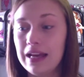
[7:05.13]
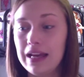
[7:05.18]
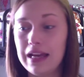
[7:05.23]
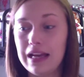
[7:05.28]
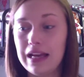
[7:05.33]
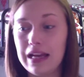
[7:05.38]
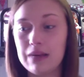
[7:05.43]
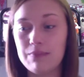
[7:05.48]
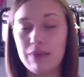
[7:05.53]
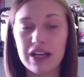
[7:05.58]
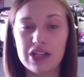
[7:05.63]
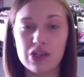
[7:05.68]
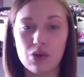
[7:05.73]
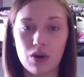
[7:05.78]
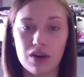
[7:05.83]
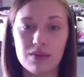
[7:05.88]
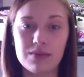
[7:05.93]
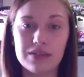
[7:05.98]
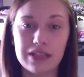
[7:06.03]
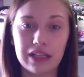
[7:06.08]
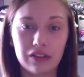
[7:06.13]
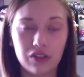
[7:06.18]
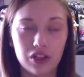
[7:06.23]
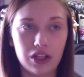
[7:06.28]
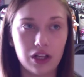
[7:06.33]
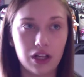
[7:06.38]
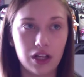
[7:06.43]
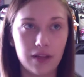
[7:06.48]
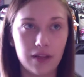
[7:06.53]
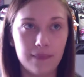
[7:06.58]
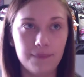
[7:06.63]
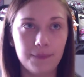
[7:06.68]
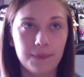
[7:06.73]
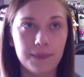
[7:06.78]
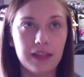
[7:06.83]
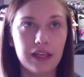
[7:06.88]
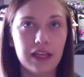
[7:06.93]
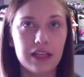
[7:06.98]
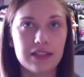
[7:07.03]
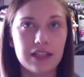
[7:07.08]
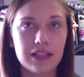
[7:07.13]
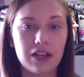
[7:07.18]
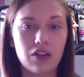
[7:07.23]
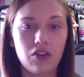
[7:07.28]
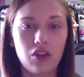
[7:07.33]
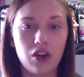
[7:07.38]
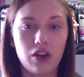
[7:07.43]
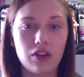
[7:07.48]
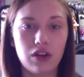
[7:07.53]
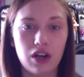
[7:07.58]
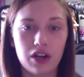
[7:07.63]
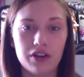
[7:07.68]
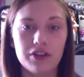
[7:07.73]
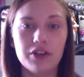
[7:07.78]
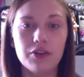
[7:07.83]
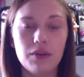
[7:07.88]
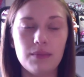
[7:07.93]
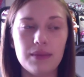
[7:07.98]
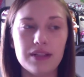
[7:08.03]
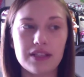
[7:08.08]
in my dorms, like it's like a little laundry room.